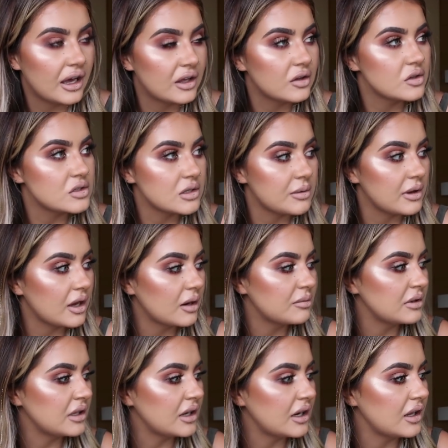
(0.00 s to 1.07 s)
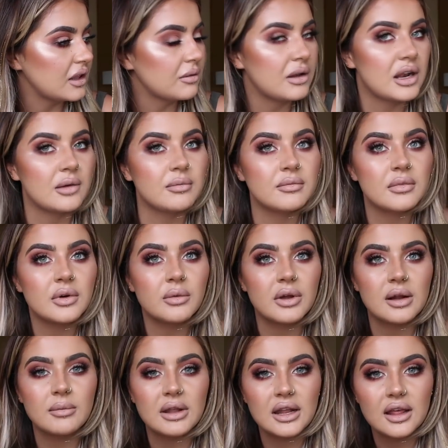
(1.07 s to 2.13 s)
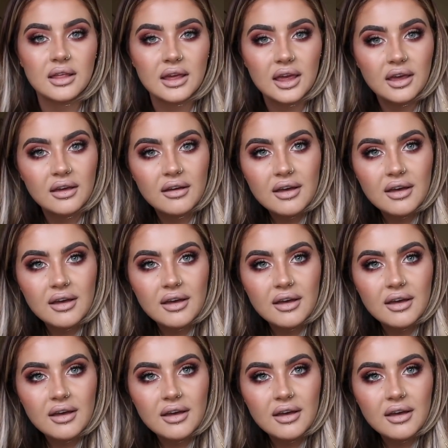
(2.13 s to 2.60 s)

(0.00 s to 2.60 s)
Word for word: I usually wake up really early when I'm when I'm in LA.